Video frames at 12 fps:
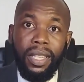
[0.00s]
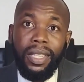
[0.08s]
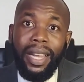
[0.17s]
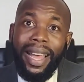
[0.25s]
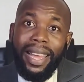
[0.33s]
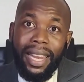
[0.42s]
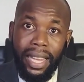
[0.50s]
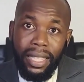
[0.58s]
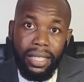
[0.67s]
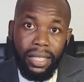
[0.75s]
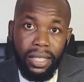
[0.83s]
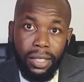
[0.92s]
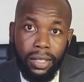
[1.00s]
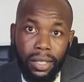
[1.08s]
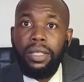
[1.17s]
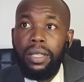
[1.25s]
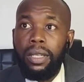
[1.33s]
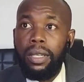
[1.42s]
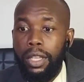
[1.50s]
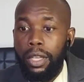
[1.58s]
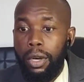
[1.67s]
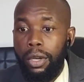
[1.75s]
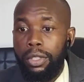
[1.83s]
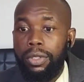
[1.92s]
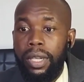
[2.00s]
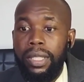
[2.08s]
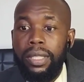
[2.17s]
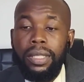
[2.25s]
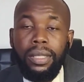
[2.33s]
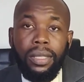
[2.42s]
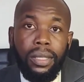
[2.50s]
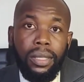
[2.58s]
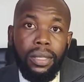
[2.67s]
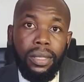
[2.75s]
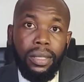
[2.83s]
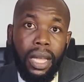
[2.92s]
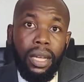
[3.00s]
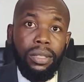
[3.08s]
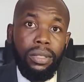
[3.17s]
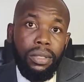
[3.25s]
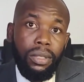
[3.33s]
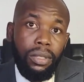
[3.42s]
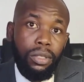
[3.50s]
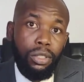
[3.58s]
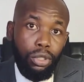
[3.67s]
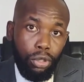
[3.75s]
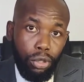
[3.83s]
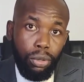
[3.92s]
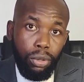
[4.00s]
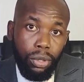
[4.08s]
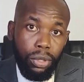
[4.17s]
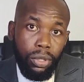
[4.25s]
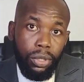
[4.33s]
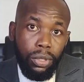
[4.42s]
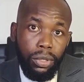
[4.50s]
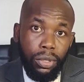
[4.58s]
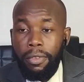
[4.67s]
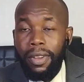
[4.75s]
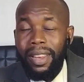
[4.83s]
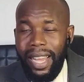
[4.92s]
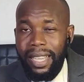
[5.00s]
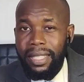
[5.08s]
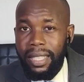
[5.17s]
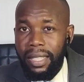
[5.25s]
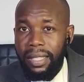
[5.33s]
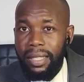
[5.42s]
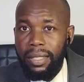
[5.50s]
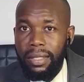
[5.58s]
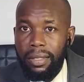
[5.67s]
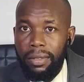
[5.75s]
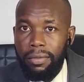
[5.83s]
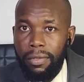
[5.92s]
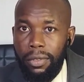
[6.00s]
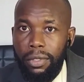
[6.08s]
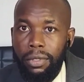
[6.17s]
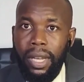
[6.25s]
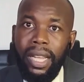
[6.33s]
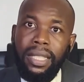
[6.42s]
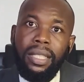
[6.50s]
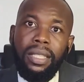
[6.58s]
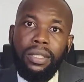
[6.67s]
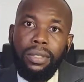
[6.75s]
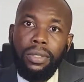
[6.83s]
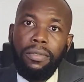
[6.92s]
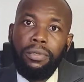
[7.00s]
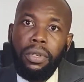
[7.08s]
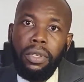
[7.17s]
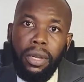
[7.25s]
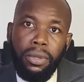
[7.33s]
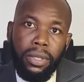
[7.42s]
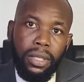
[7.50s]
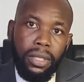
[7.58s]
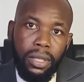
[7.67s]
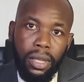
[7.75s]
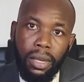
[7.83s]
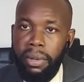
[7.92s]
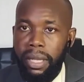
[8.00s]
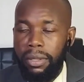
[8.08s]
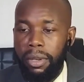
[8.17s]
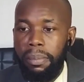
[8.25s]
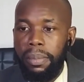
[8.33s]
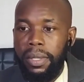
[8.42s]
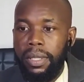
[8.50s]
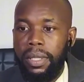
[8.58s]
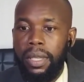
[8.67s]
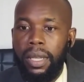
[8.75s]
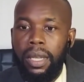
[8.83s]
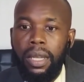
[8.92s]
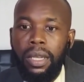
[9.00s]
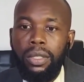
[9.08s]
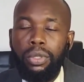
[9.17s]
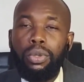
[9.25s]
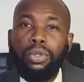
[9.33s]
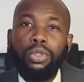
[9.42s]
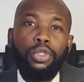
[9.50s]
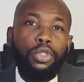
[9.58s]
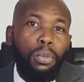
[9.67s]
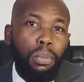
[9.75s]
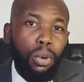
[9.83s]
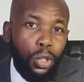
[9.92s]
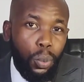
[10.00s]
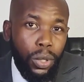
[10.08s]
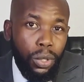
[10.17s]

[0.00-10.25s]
in Ireland, let's say 100,000 euros for a license, for you to license the software you are using from that company. So you must